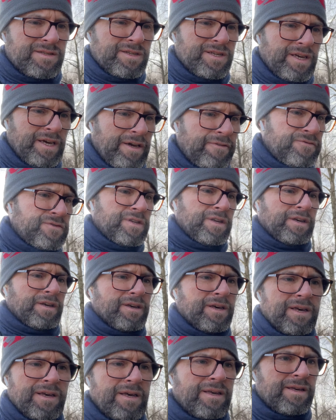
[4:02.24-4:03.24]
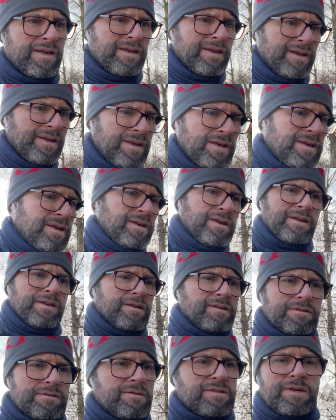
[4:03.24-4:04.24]
Do you have to
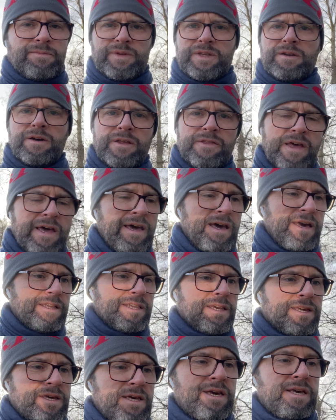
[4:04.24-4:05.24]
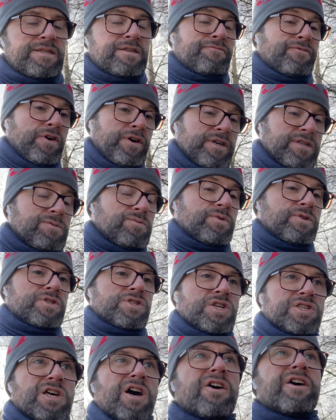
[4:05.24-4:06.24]
do something like that? And his advice was
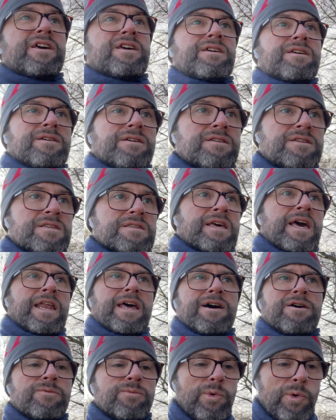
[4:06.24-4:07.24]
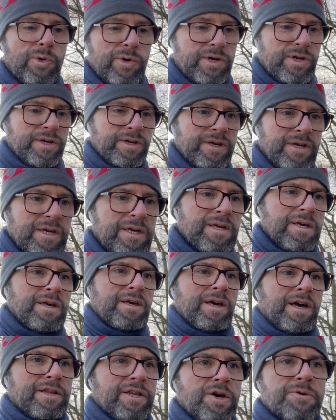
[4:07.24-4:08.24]
just hike, just get out and walk.
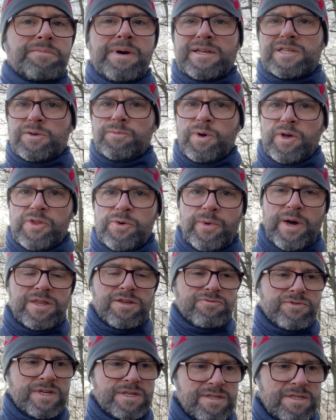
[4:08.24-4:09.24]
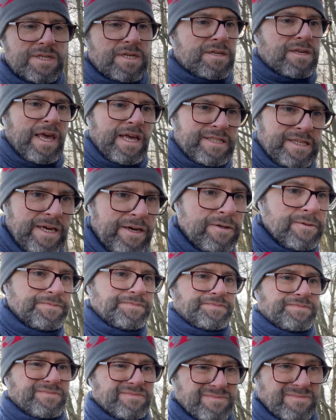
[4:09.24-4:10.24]
And no matter what the weather is, just get out.
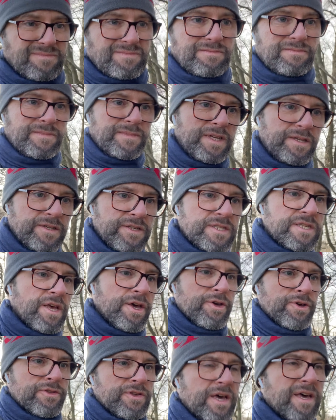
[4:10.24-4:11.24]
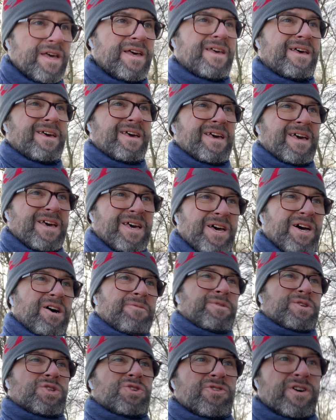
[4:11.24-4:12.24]
So I've
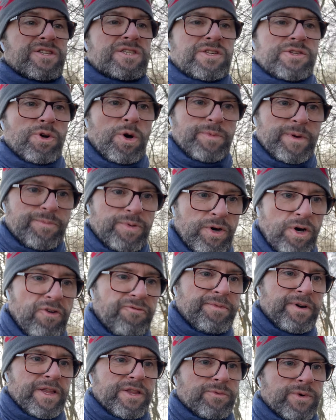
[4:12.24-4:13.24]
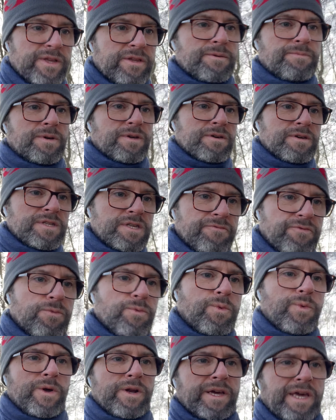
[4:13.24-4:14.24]
been trying to not be put off by the weather, because
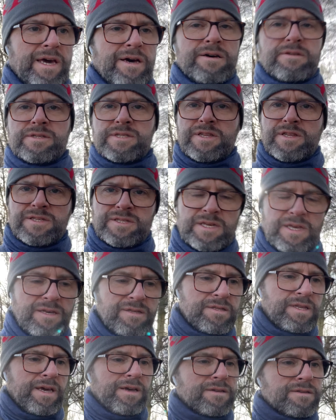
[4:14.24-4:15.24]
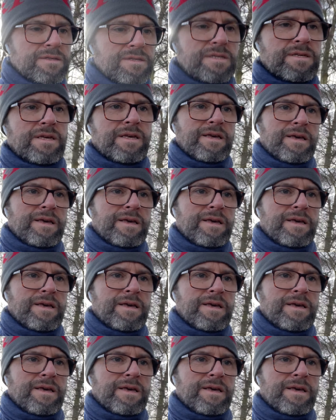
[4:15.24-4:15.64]
when I get out onto the South Downs,